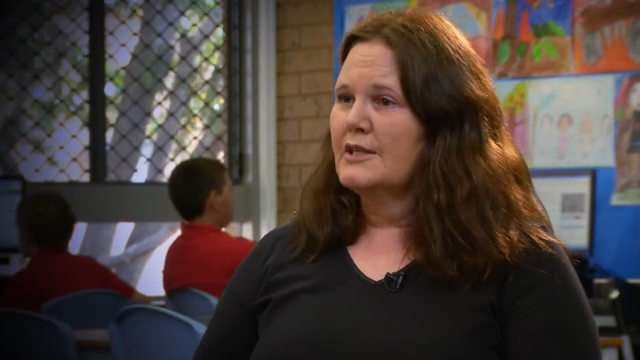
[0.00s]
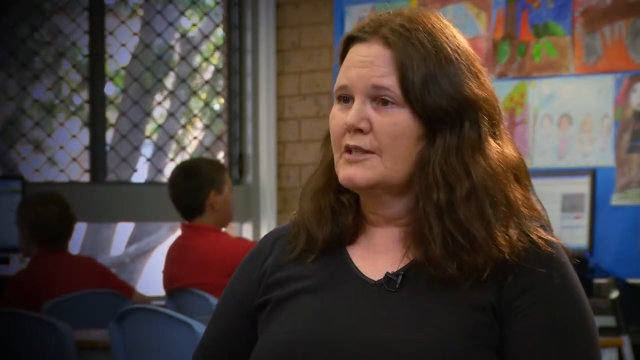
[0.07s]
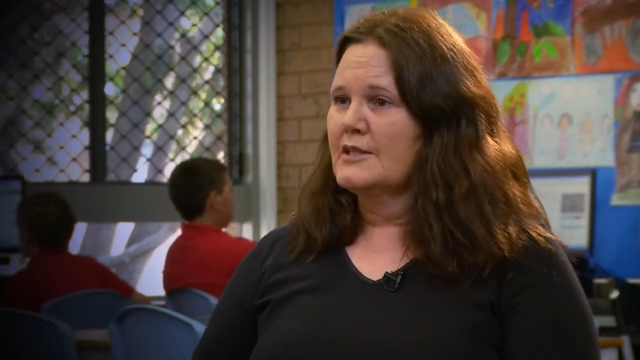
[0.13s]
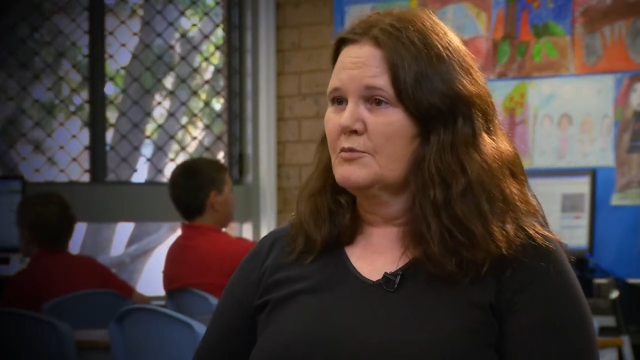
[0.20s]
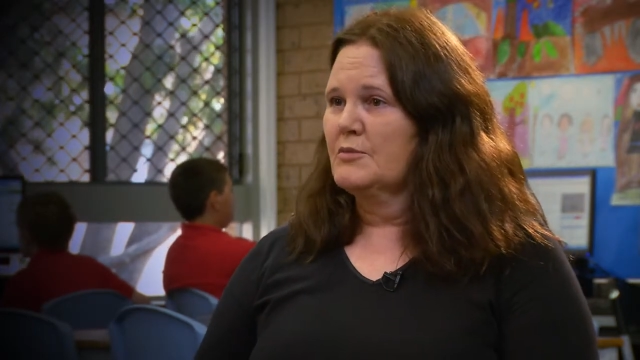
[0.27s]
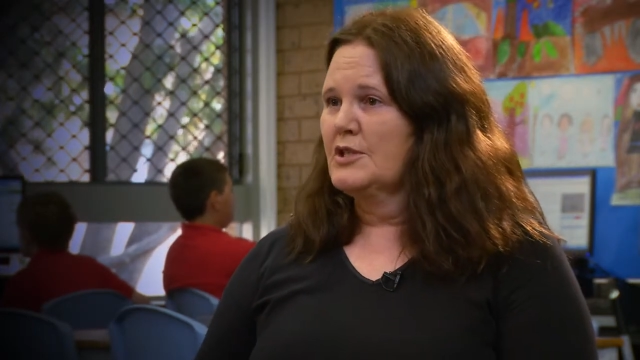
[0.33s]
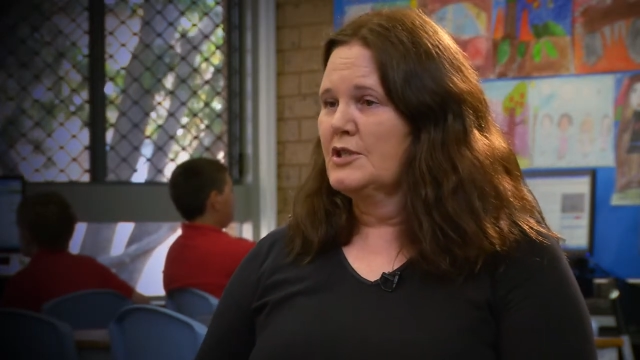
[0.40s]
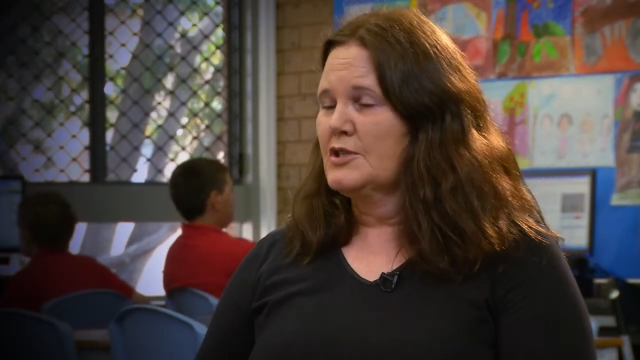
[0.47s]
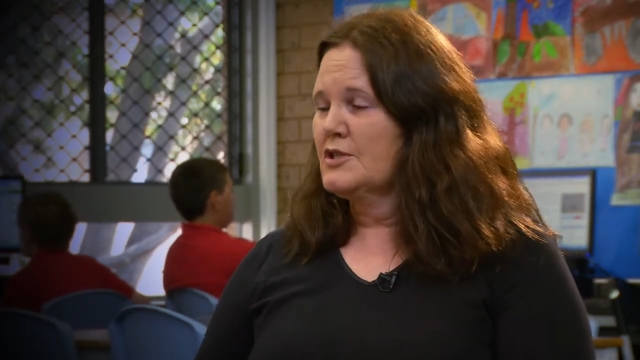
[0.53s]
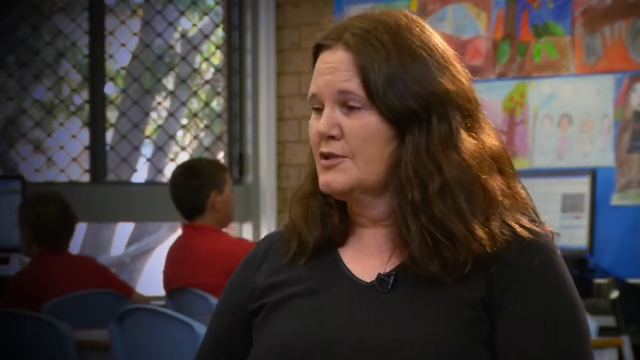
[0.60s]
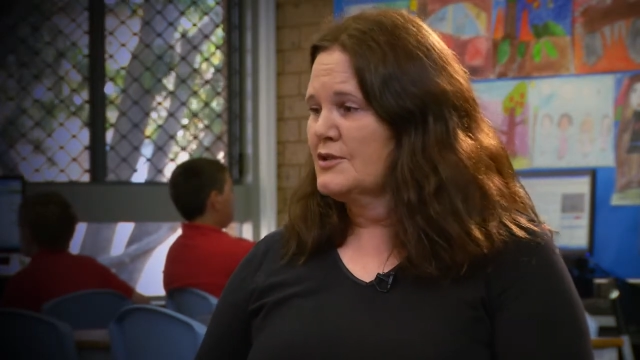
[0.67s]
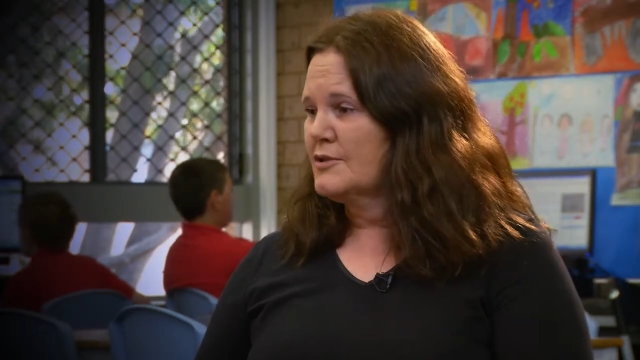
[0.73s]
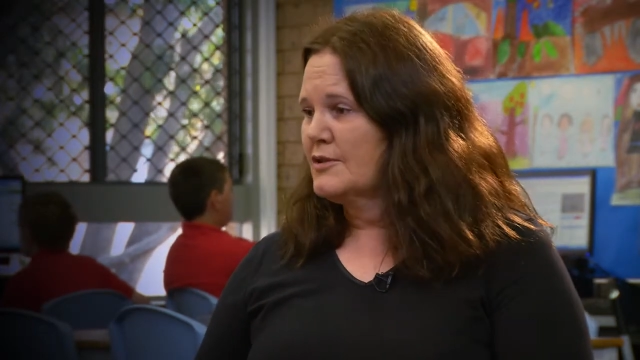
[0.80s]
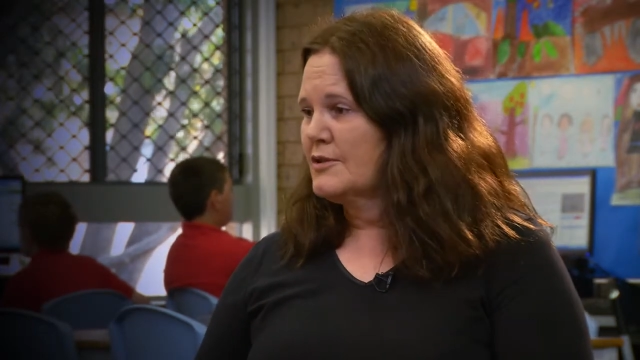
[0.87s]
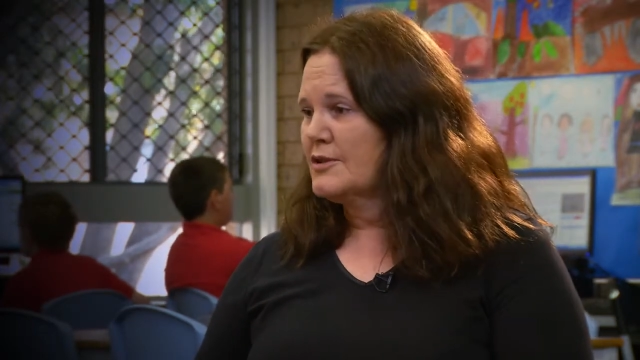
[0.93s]
some
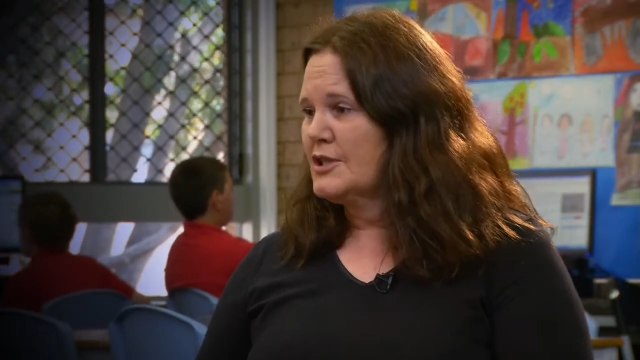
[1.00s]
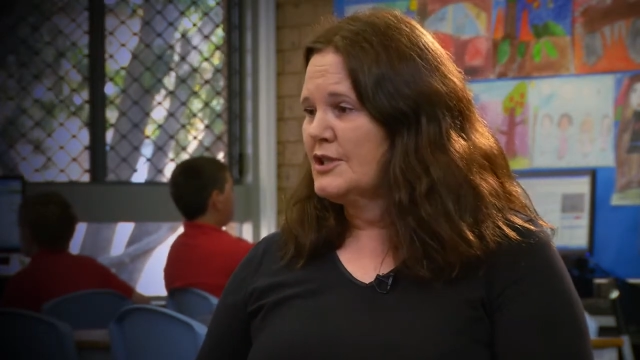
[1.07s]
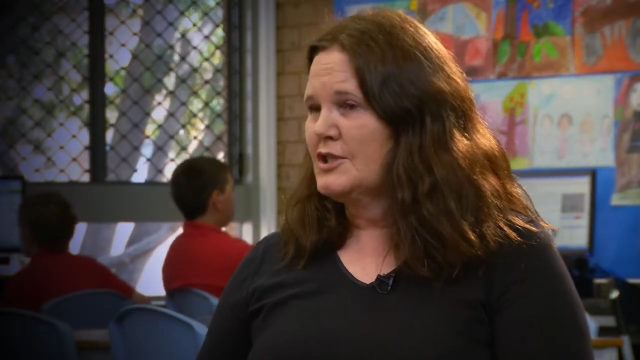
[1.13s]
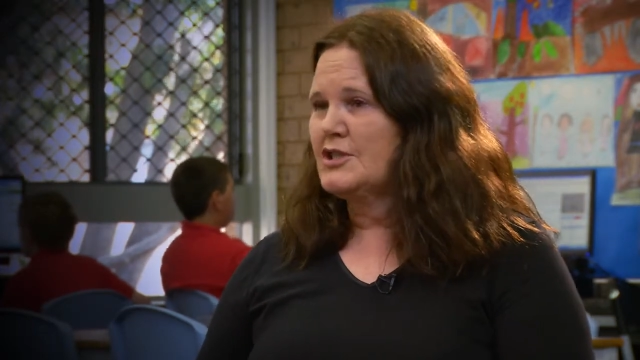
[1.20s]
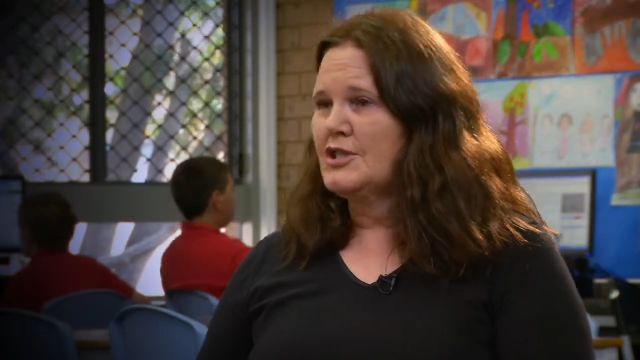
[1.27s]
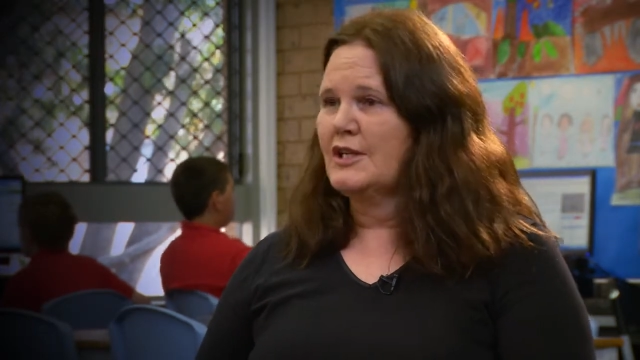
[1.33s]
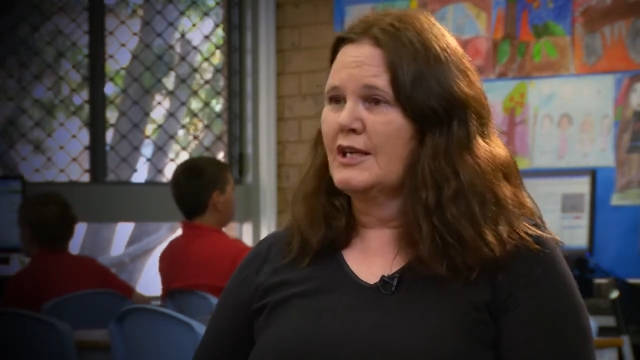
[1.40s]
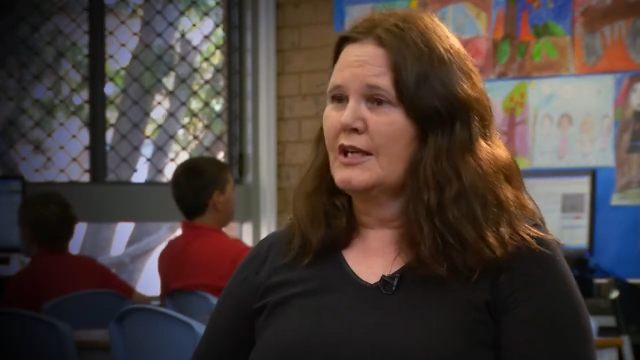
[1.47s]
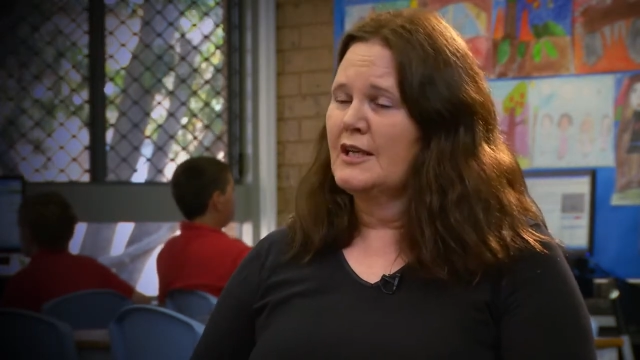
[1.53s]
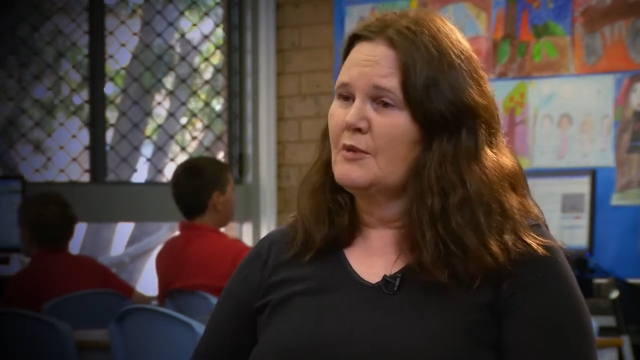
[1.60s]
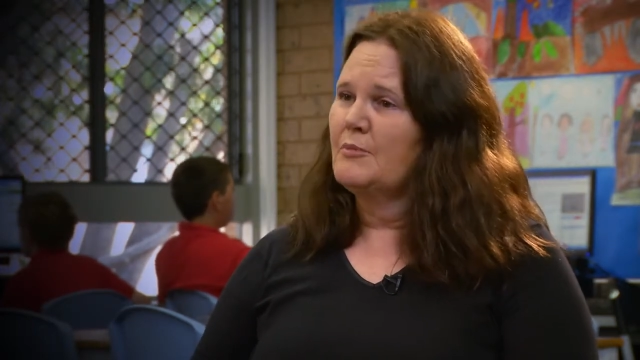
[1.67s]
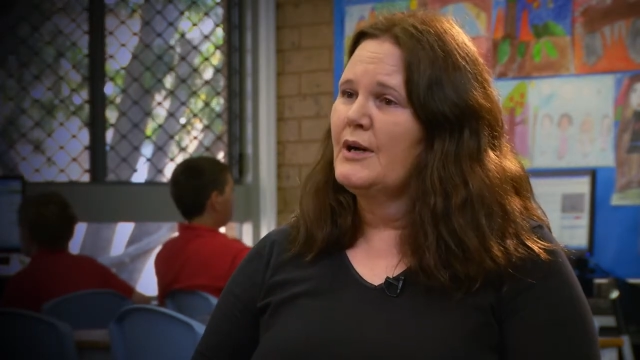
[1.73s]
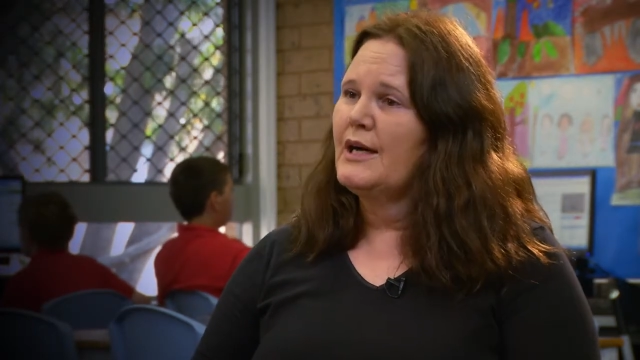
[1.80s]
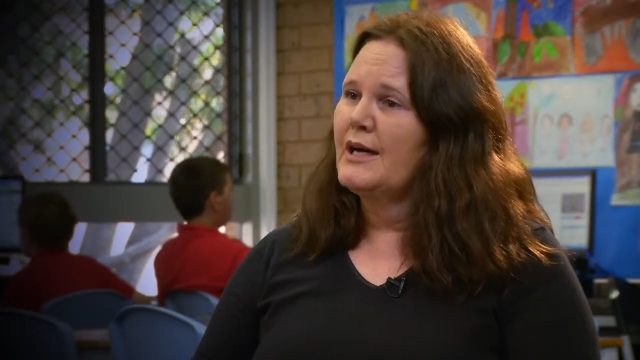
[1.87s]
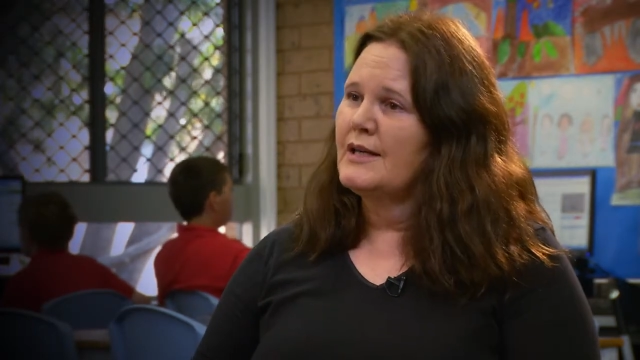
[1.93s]
teachers not teaching
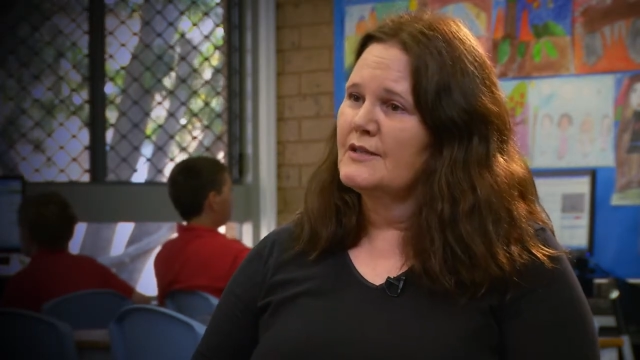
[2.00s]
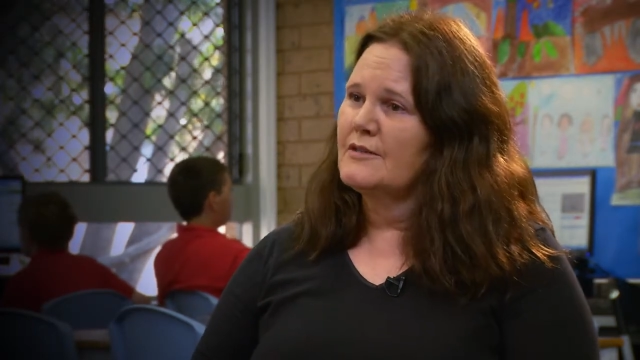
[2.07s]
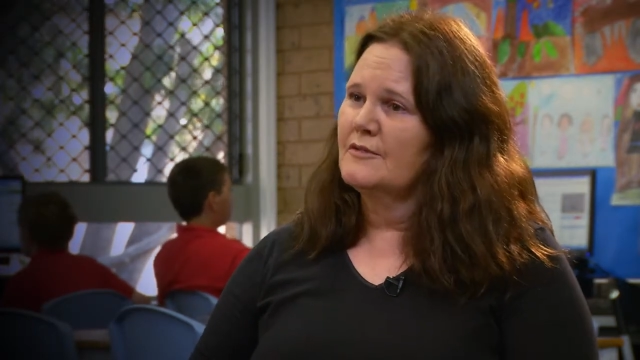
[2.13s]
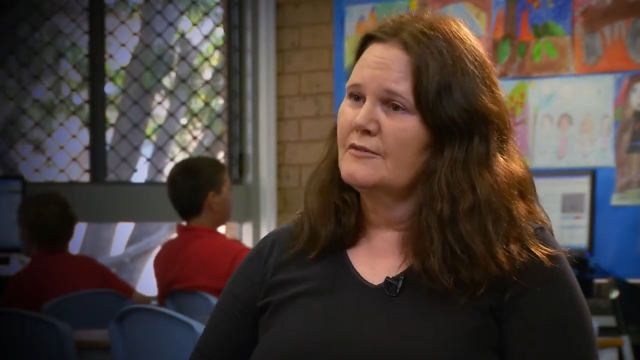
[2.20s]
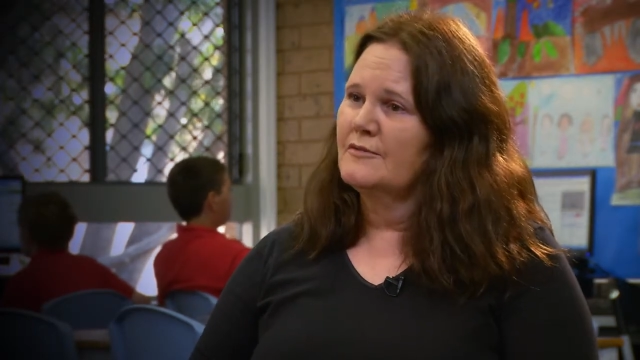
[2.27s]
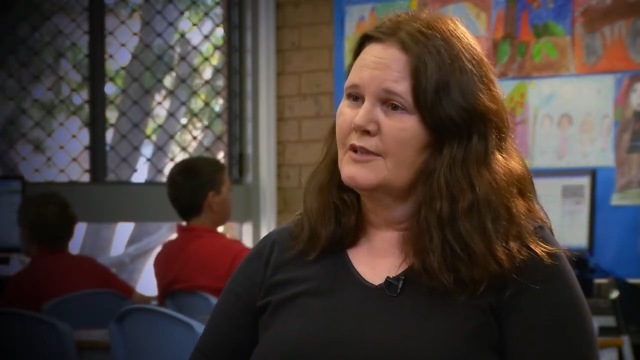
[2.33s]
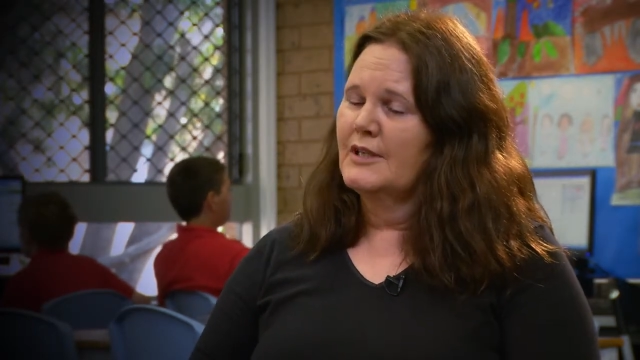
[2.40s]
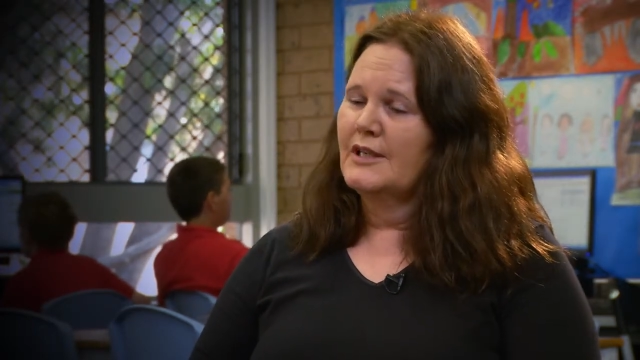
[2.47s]
any part of